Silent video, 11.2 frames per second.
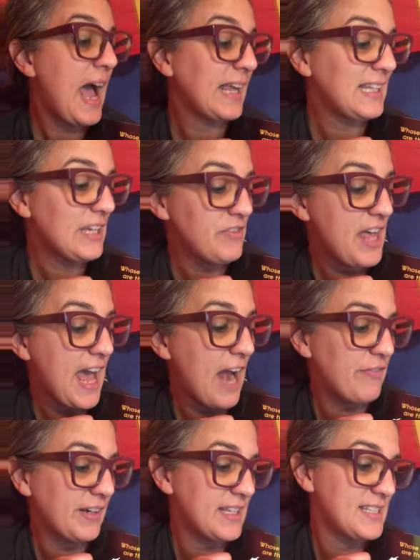I live in the
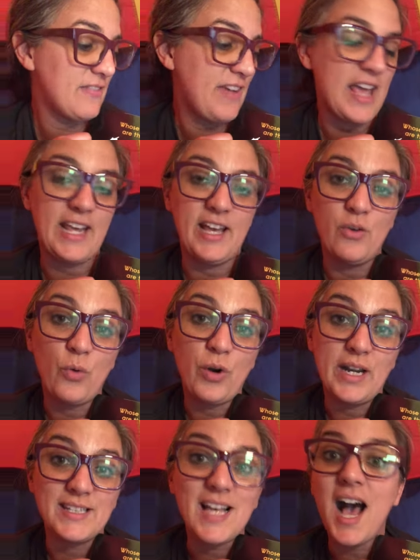African savannah where
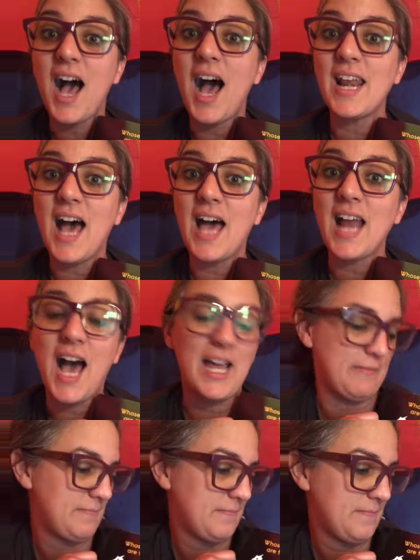it is hot, hot, hot.
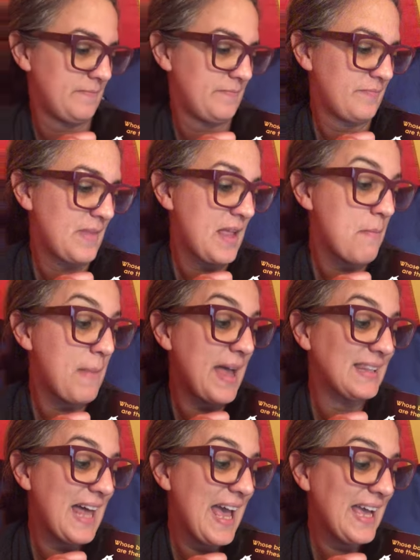
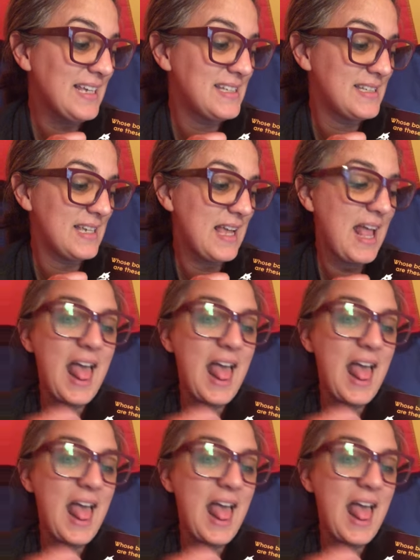My legs